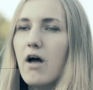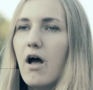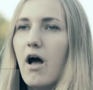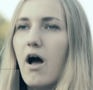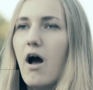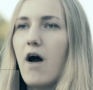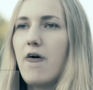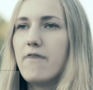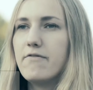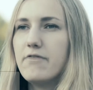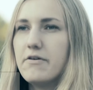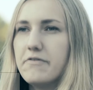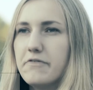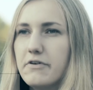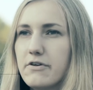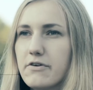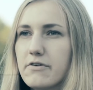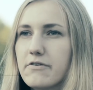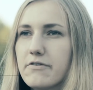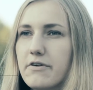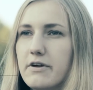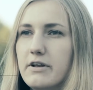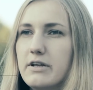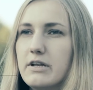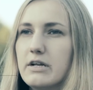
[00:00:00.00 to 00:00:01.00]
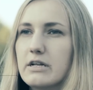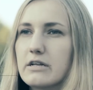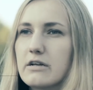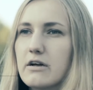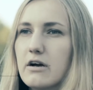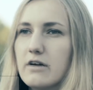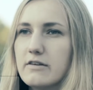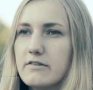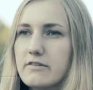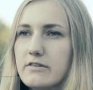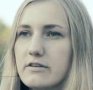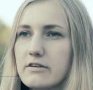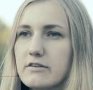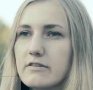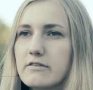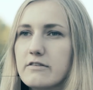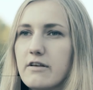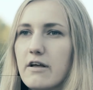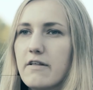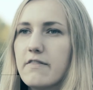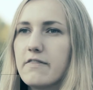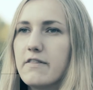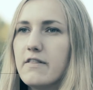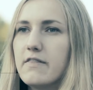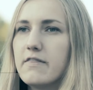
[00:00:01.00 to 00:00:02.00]
However, Ukrainian Cossacks
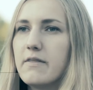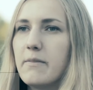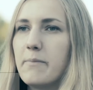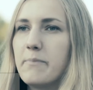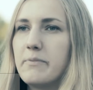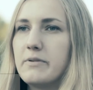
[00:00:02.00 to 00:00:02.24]
and then the